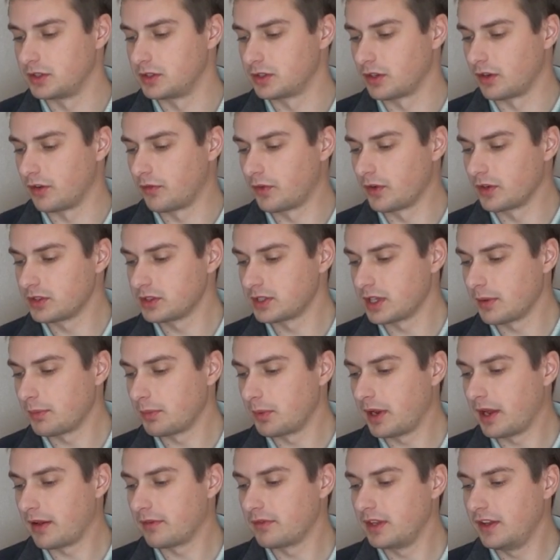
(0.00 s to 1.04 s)
So first up
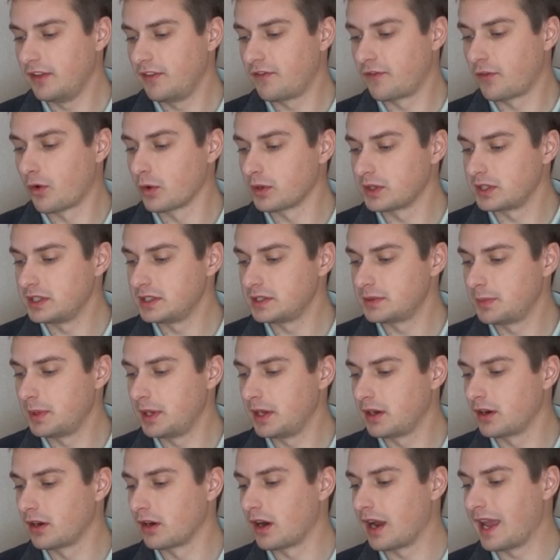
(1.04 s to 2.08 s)
we have the
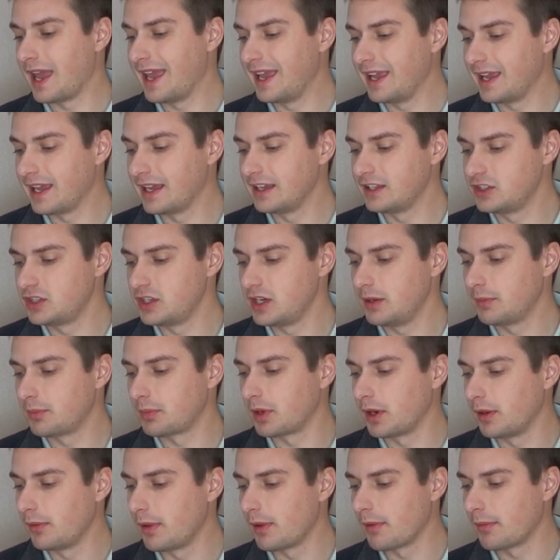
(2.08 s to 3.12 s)
14-speaker AKG
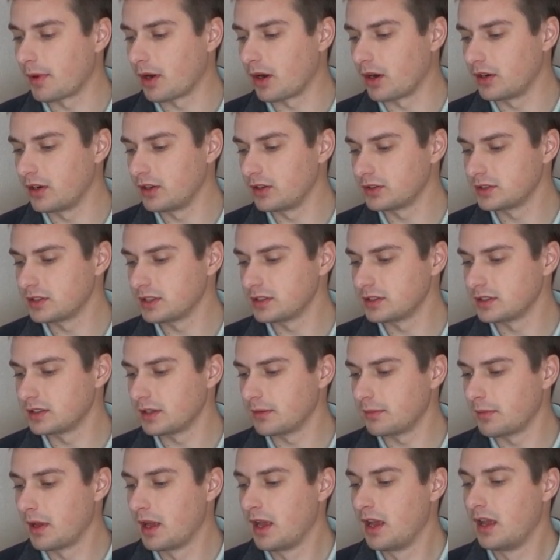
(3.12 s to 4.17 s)
premium audio
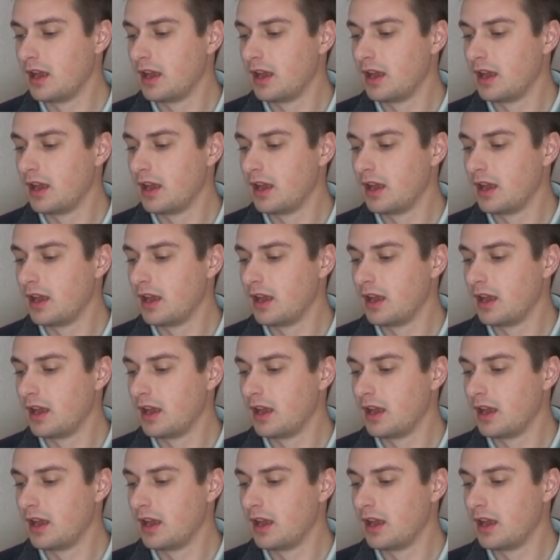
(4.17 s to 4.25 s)
system,